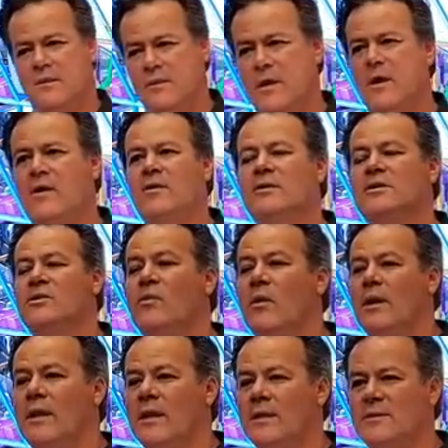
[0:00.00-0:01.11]
the
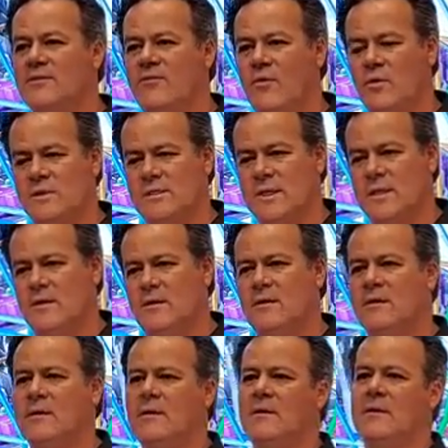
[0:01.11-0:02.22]
120-inch 4-seater,